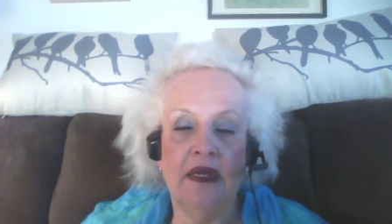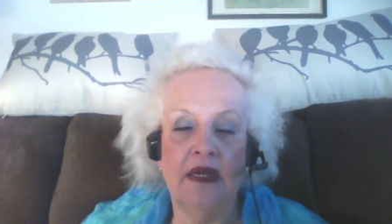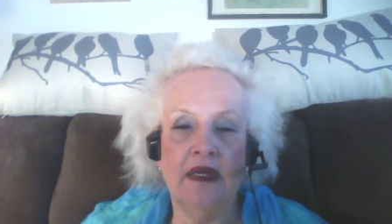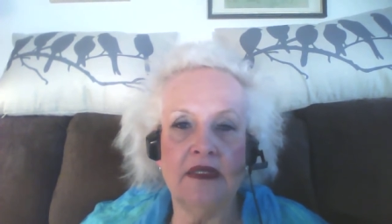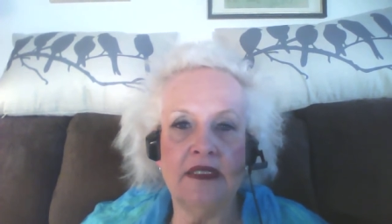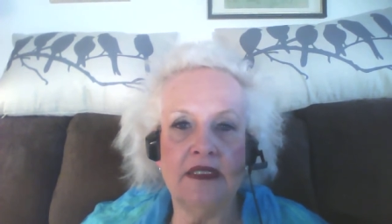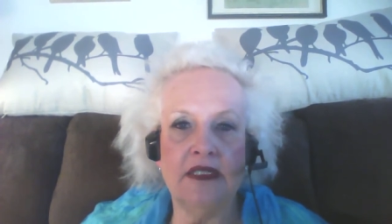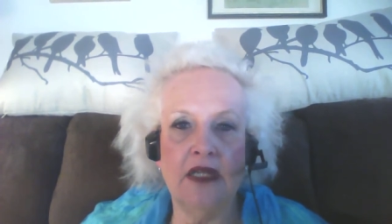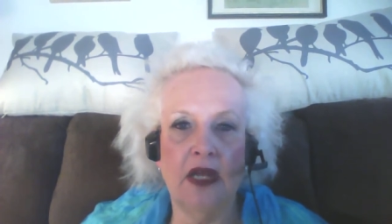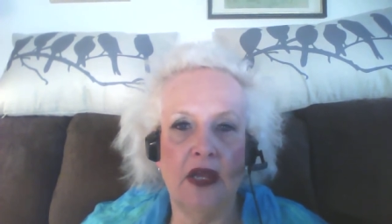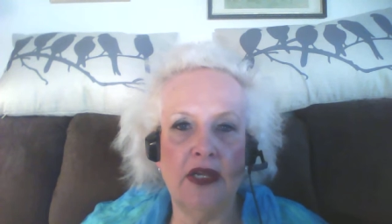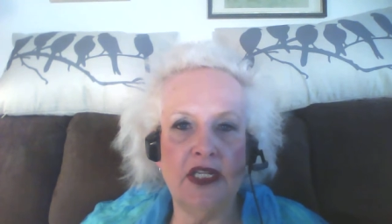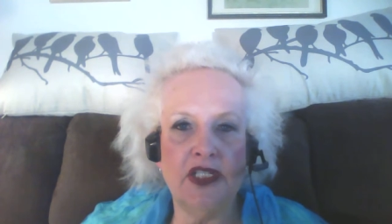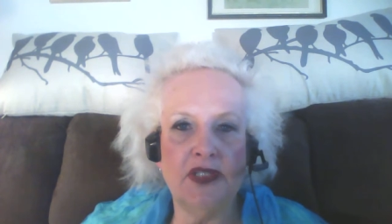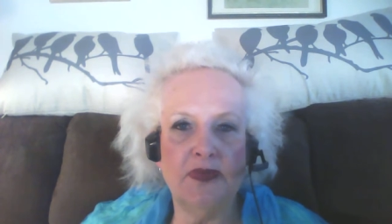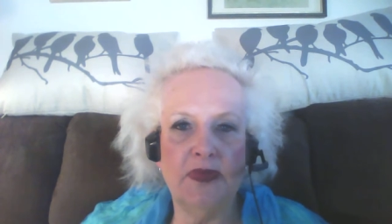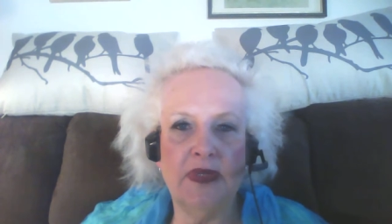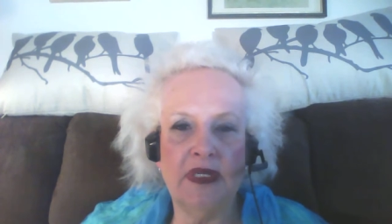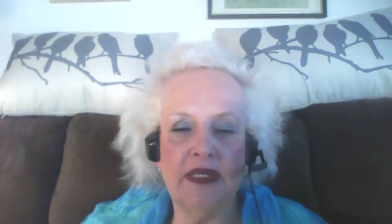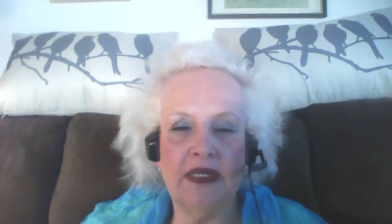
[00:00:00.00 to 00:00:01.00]

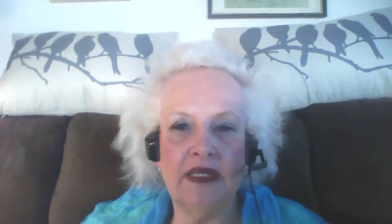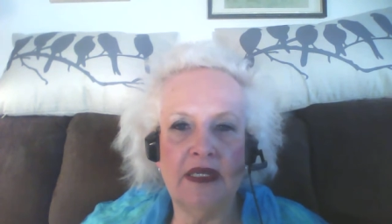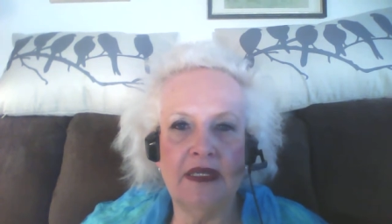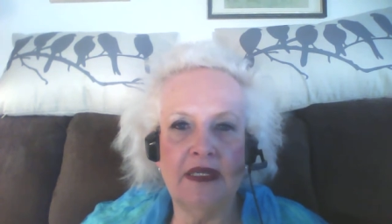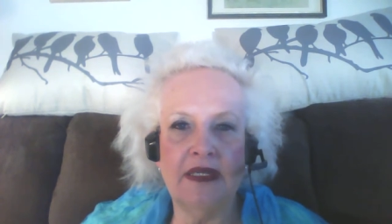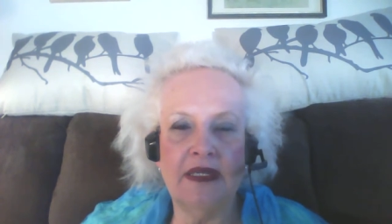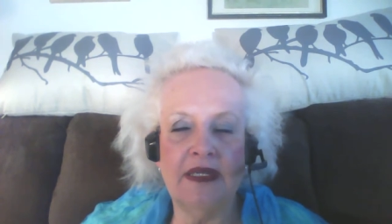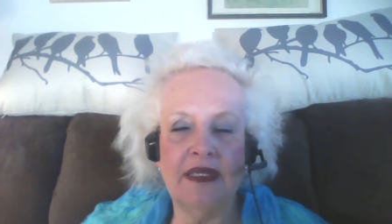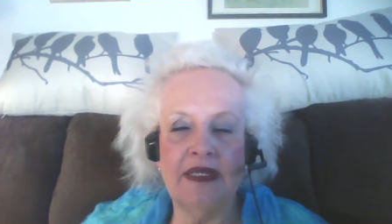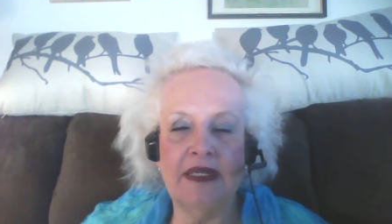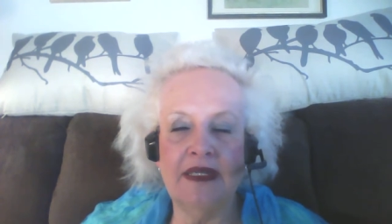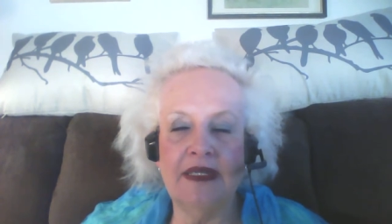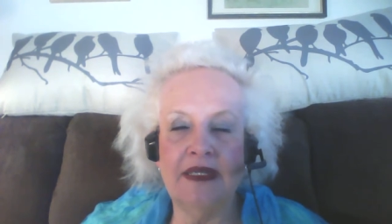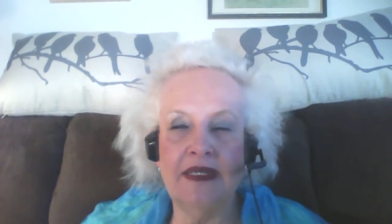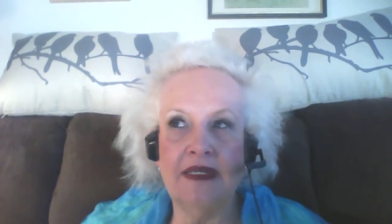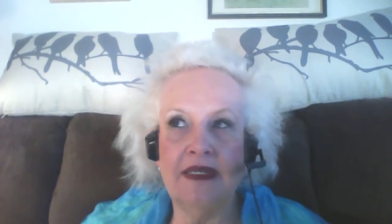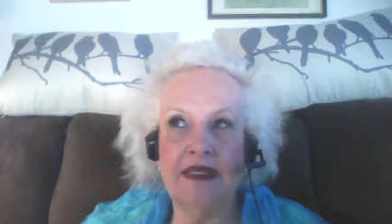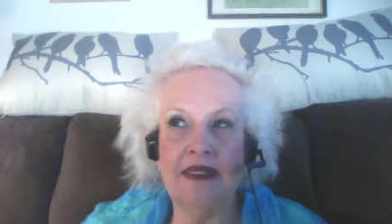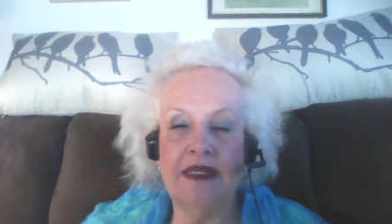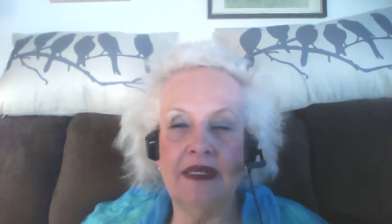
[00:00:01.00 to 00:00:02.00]
Astonishment.
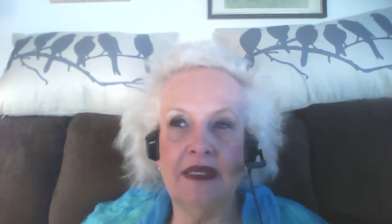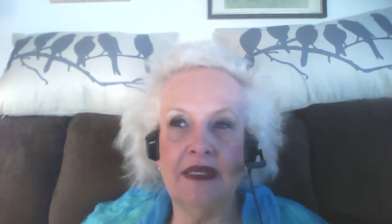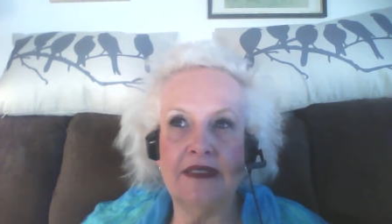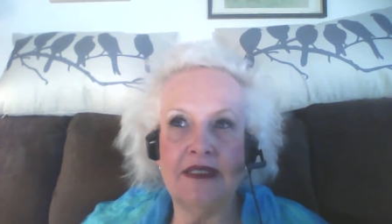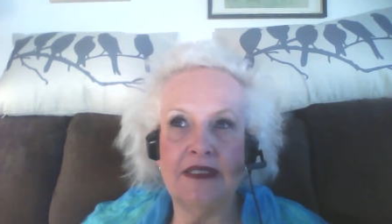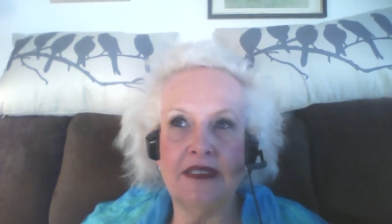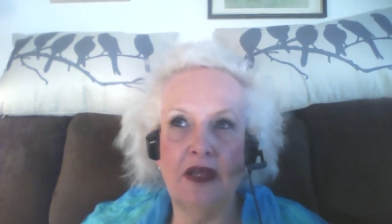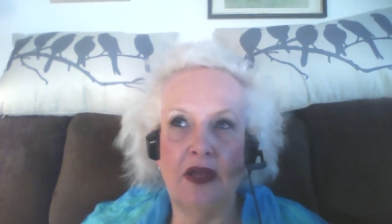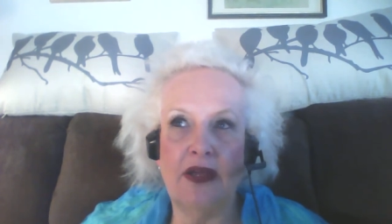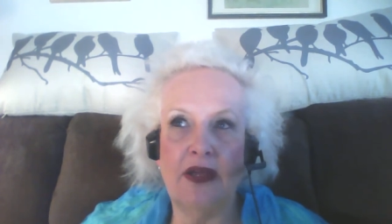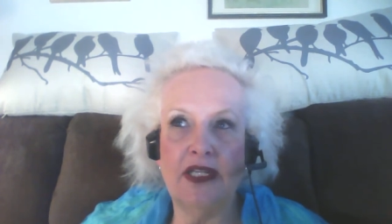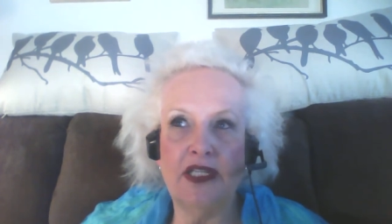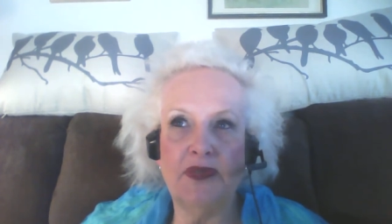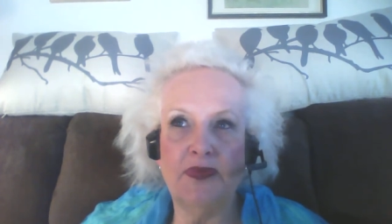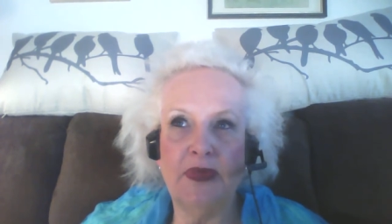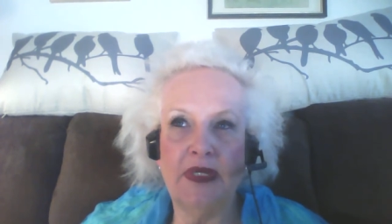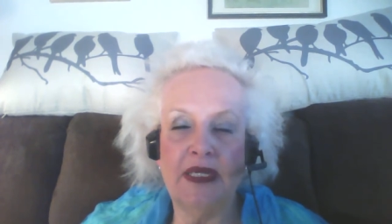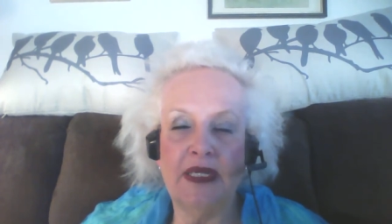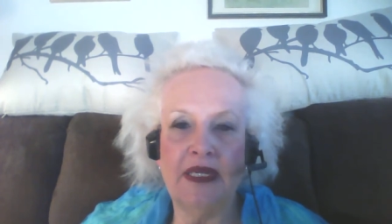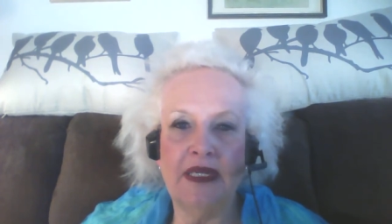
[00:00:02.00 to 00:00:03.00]

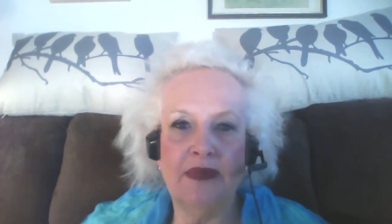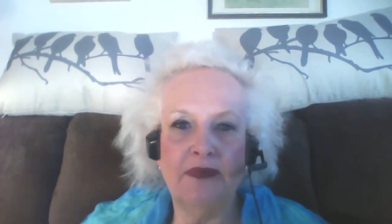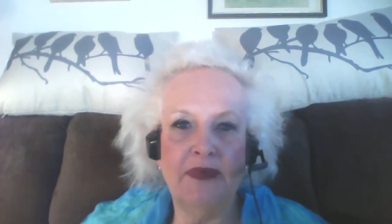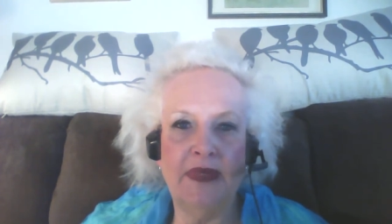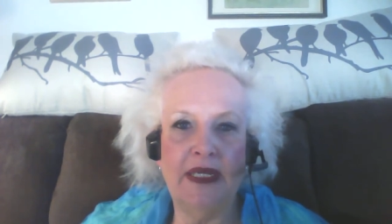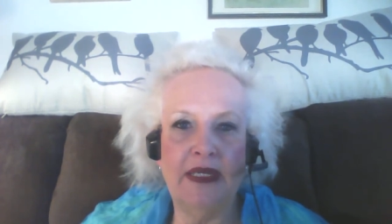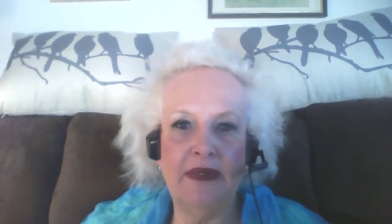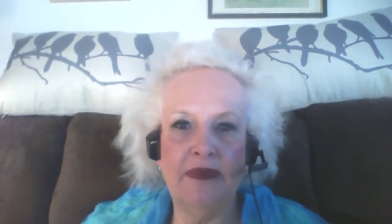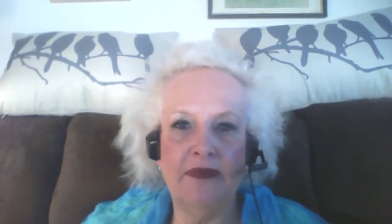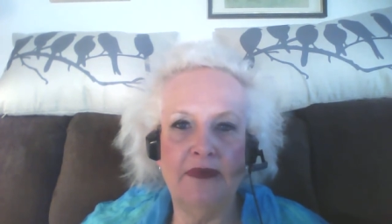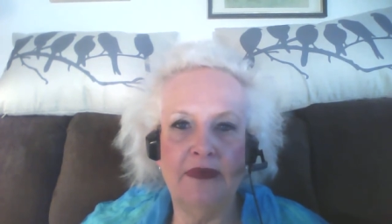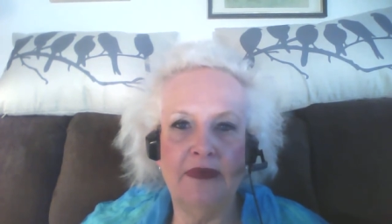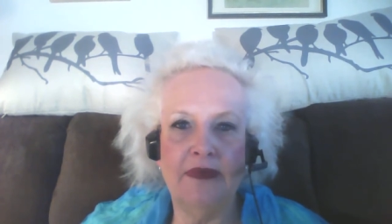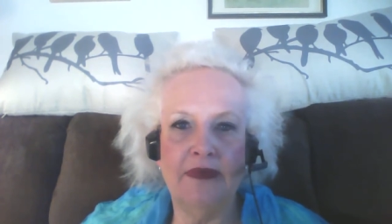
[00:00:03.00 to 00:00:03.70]
Astonishment can mean